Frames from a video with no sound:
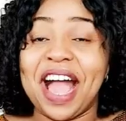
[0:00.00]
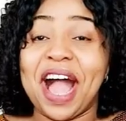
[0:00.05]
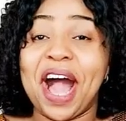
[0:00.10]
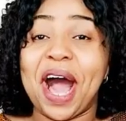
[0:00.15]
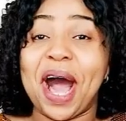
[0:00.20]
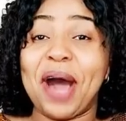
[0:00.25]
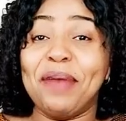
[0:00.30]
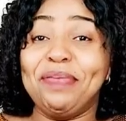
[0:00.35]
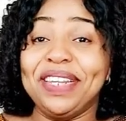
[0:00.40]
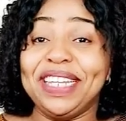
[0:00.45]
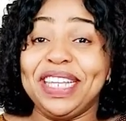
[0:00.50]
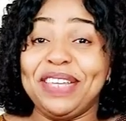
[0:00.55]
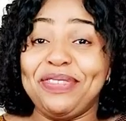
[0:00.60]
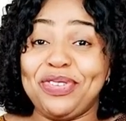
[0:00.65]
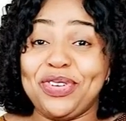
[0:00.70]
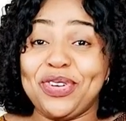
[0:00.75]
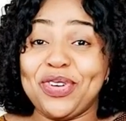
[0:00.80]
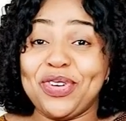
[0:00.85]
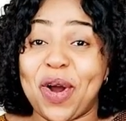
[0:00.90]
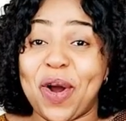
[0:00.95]
I
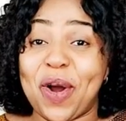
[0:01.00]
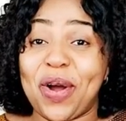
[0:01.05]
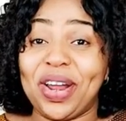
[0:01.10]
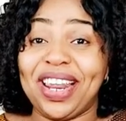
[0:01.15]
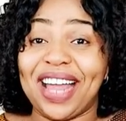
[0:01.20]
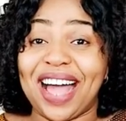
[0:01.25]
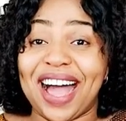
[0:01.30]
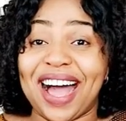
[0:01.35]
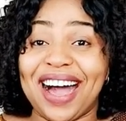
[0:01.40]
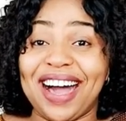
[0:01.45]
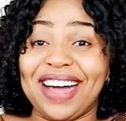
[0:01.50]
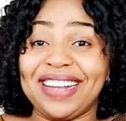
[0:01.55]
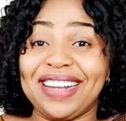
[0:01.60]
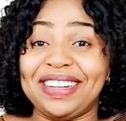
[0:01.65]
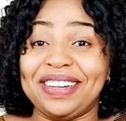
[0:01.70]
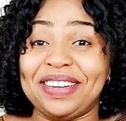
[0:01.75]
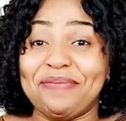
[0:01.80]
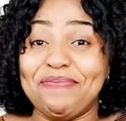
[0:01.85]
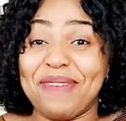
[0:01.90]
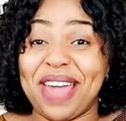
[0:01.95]
believe you all had
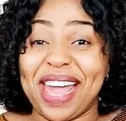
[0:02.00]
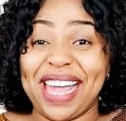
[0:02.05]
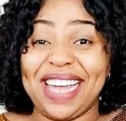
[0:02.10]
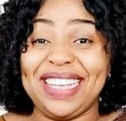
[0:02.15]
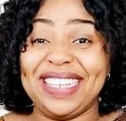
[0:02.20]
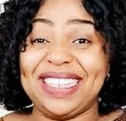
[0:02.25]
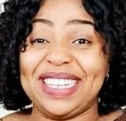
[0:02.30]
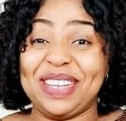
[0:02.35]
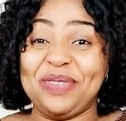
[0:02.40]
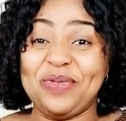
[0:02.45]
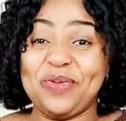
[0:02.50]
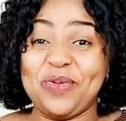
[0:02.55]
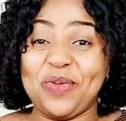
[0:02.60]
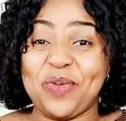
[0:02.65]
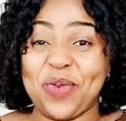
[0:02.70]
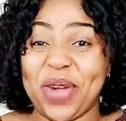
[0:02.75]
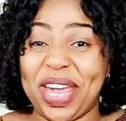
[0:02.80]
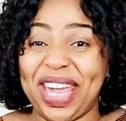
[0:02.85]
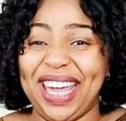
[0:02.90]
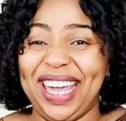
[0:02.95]
an amazing
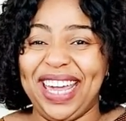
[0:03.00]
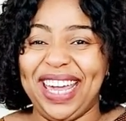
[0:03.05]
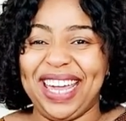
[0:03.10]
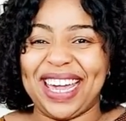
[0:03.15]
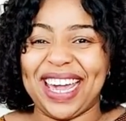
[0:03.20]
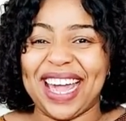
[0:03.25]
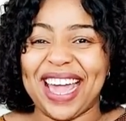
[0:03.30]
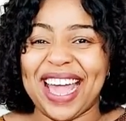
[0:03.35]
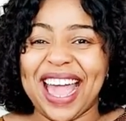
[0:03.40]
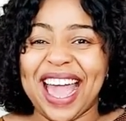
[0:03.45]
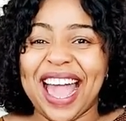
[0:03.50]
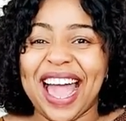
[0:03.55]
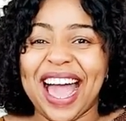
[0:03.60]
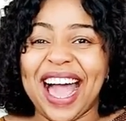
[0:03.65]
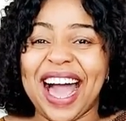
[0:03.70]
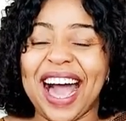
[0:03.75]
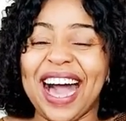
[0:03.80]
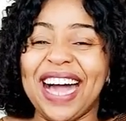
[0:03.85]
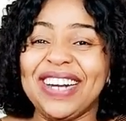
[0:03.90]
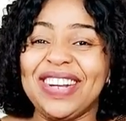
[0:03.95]
week.
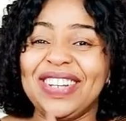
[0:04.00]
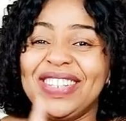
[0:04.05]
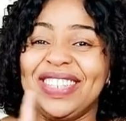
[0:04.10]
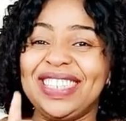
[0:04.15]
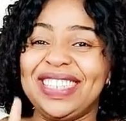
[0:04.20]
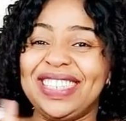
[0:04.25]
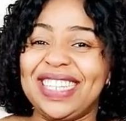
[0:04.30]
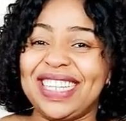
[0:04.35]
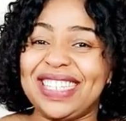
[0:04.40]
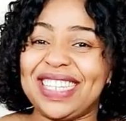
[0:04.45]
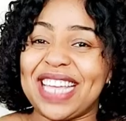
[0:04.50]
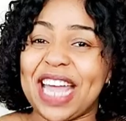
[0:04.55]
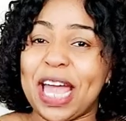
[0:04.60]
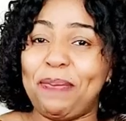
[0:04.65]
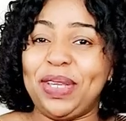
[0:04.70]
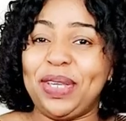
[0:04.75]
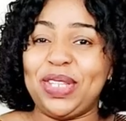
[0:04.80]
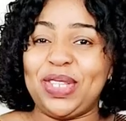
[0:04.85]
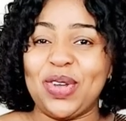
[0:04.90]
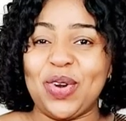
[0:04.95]
And on today's
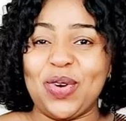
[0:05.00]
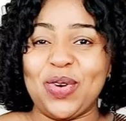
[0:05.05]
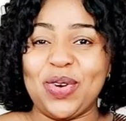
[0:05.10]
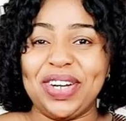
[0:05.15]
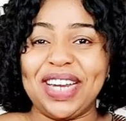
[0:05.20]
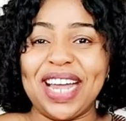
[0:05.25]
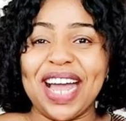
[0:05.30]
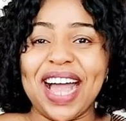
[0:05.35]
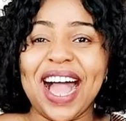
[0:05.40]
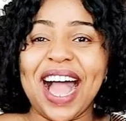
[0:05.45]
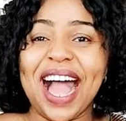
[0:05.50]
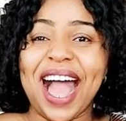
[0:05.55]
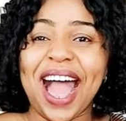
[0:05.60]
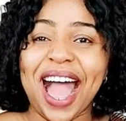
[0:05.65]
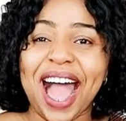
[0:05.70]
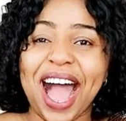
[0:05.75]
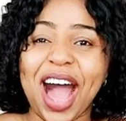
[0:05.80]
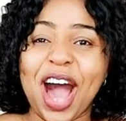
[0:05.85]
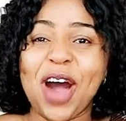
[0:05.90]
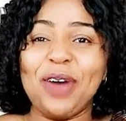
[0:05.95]
episode,
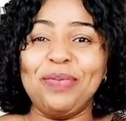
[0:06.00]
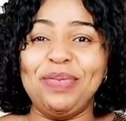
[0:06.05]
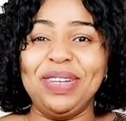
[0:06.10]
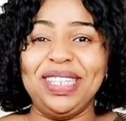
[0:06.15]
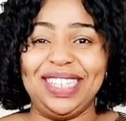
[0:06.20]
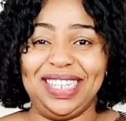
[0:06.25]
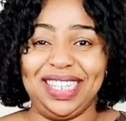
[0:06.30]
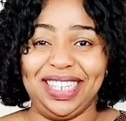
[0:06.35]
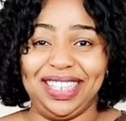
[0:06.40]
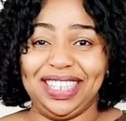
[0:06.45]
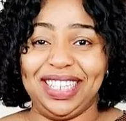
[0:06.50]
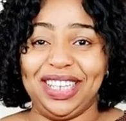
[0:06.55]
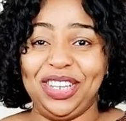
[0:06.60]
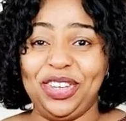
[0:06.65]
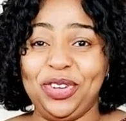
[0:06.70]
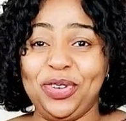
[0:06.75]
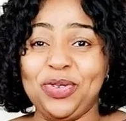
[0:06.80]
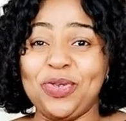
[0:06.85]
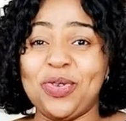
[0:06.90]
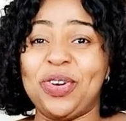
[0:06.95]
I'll be
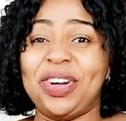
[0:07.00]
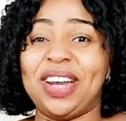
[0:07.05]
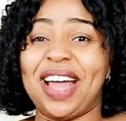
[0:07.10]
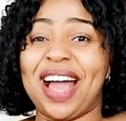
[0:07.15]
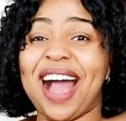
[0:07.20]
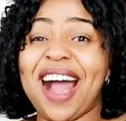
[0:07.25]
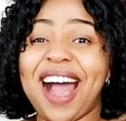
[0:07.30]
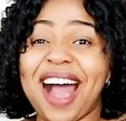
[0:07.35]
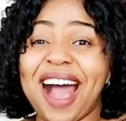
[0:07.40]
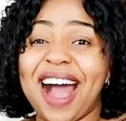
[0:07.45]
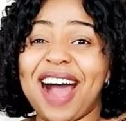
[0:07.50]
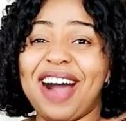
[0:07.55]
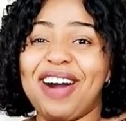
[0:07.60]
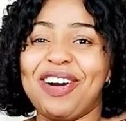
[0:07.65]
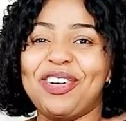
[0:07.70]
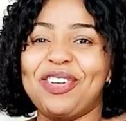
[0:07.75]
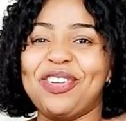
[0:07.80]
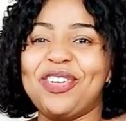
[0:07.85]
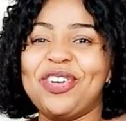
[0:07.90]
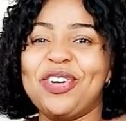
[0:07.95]
teaching you on
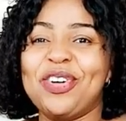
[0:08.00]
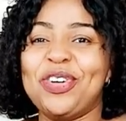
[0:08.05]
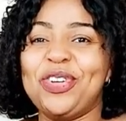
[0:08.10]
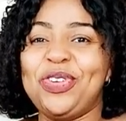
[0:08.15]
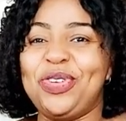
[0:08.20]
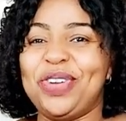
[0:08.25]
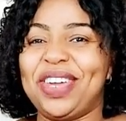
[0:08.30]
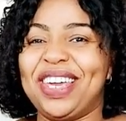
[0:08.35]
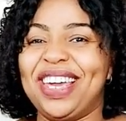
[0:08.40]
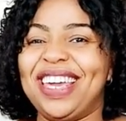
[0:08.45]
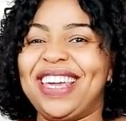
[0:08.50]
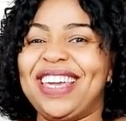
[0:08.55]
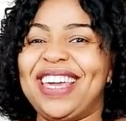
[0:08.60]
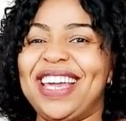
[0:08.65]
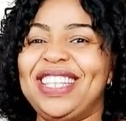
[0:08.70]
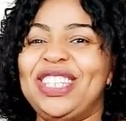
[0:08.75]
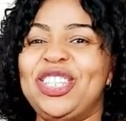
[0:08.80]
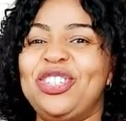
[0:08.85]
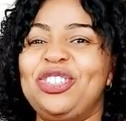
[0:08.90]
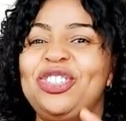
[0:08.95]
how you can
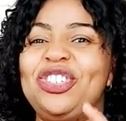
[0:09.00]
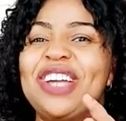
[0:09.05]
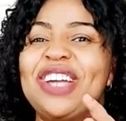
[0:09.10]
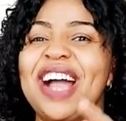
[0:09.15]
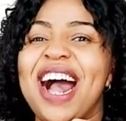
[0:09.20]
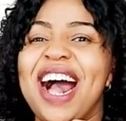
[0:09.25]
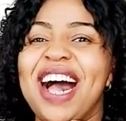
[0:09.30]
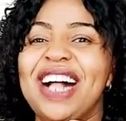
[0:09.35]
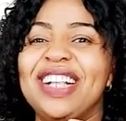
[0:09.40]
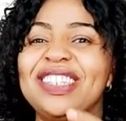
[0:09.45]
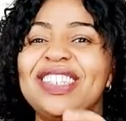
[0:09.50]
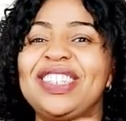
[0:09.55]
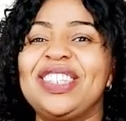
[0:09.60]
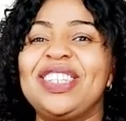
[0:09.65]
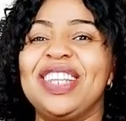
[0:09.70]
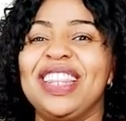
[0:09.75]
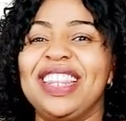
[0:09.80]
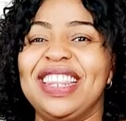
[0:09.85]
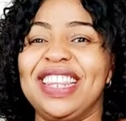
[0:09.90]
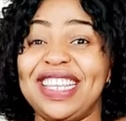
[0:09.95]
get your child
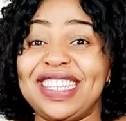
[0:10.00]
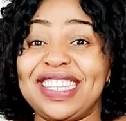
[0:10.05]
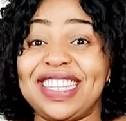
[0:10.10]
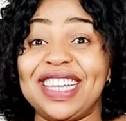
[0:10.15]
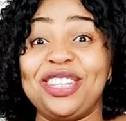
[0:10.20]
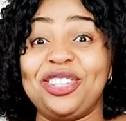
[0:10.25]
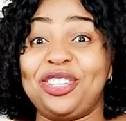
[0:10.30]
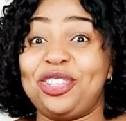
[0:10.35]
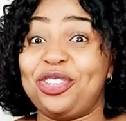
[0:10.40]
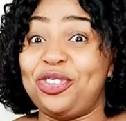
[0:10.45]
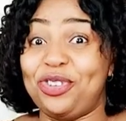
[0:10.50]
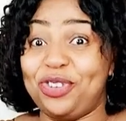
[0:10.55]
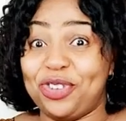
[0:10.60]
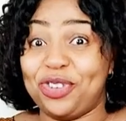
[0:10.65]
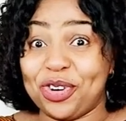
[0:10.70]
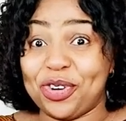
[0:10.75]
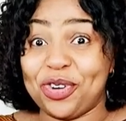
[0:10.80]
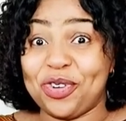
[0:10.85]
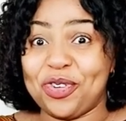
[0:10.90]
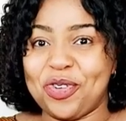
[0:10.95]
to listen to
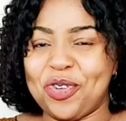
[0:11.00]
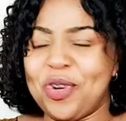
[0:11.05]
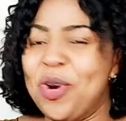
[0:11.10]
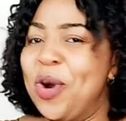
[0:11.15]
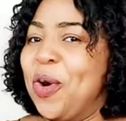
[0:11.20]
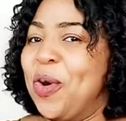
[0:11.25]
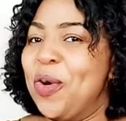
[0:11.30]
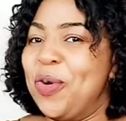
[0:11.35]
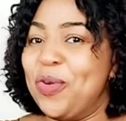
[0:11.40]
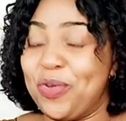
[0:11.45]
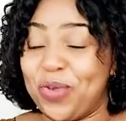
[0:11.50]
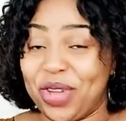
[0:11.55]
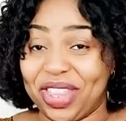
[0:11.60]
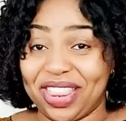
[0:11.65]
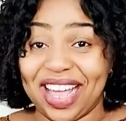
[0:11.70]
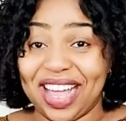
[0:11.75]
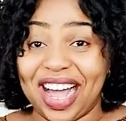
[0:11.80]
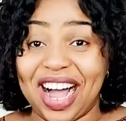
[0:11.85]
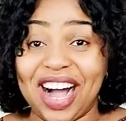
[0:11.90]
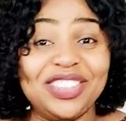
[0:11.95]
you
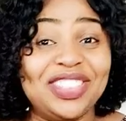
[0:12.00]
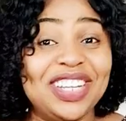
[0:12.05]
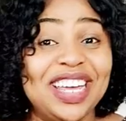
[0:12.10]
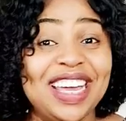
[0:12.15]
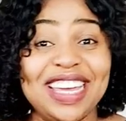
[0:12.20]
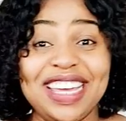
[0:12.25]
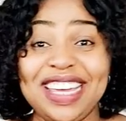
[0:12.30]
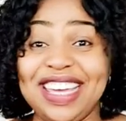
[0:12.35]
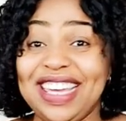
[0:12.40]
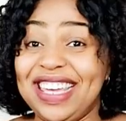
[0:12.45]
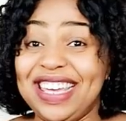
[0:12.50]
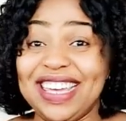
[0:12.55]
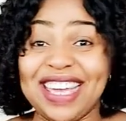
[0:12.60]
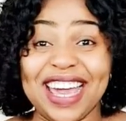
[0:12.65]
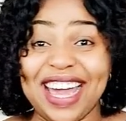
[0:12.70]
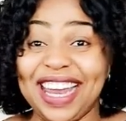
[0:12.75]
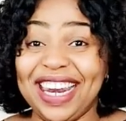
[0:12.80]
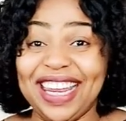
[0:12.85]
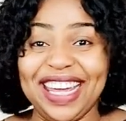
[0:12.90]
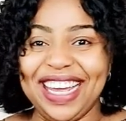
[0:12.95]
without
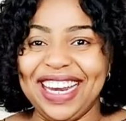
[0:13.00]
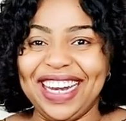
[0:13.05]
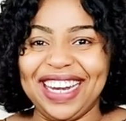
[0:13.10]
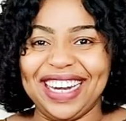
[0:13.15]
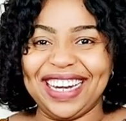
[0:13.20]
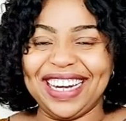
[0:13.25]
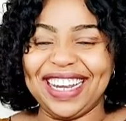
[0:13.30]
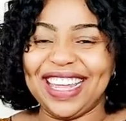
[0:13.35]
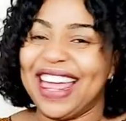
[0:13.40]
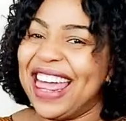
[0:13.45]
yelling.